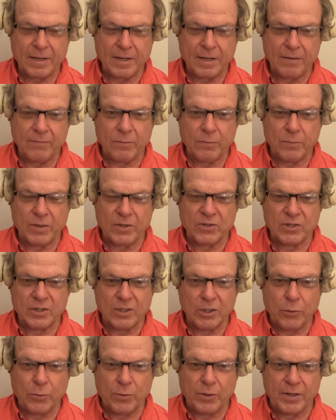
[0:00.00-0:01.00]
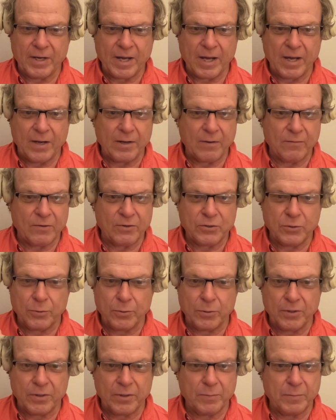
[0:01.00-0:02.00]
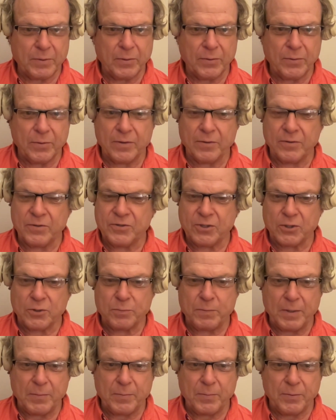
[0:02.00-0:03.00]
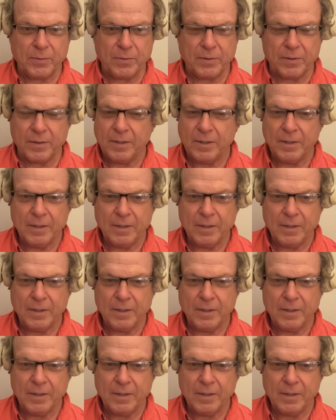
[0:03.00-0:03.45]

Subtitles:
Even when it's loaded down, you have a tuna in the boat and 6 people and,